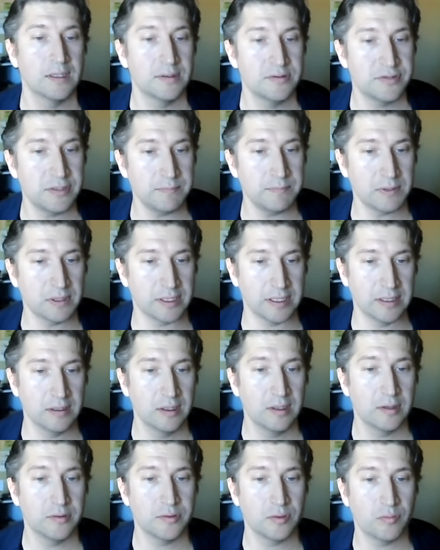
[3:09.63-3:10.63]
Typically,
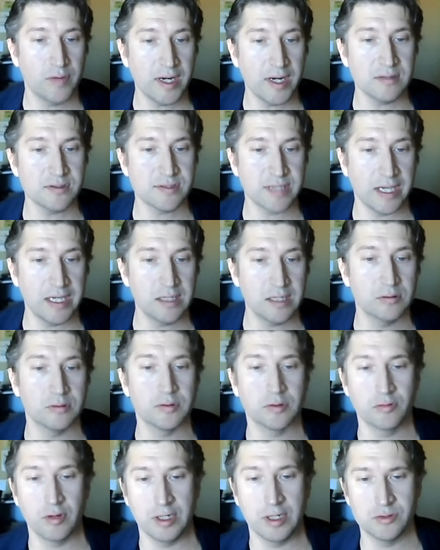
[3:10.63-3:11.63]
the route taken on the
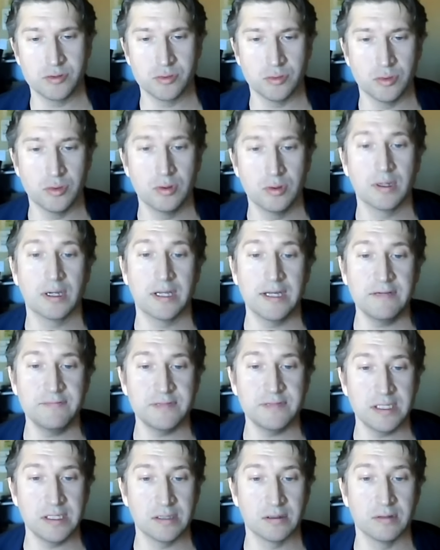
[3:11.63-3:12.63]
Grand Tour
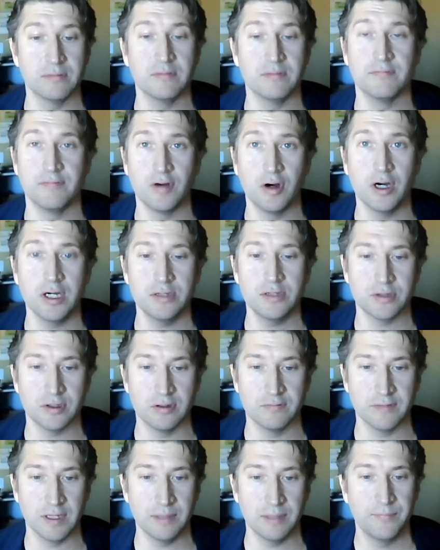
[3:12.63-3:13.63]
left England via
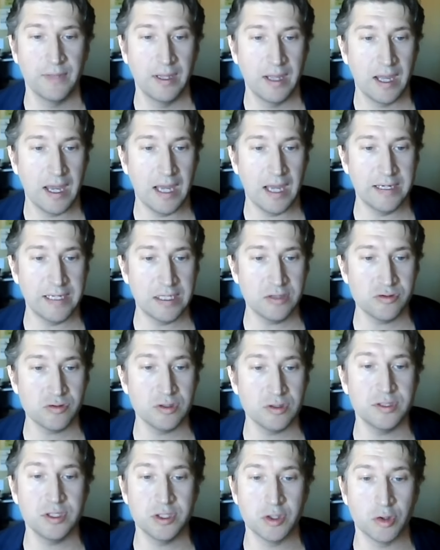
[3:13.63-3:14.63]
Dover and entry
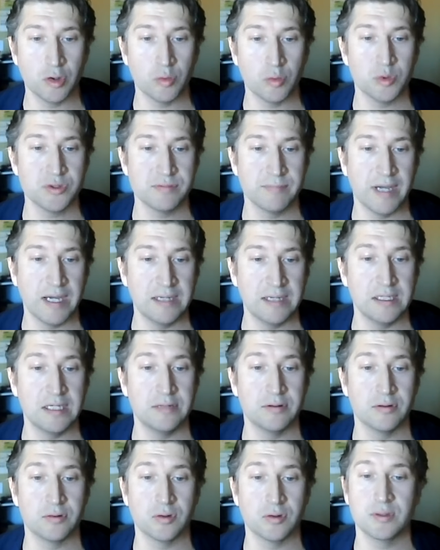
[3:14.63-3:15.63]
to Europe was made
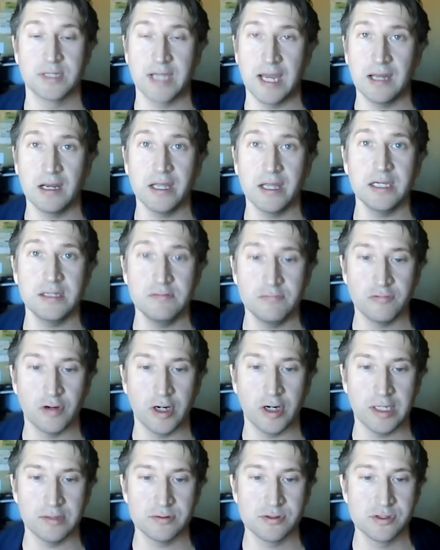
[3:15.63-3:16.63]
either through Calais in
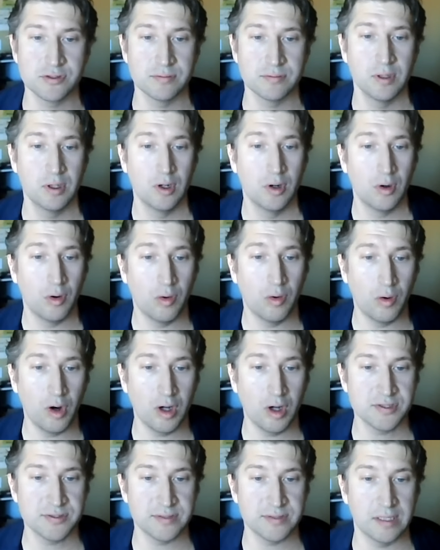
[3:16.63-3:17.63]
France or
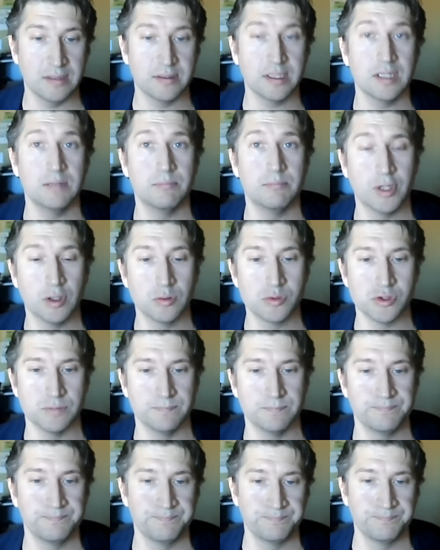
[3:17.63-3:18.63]
Ostend in Belgium.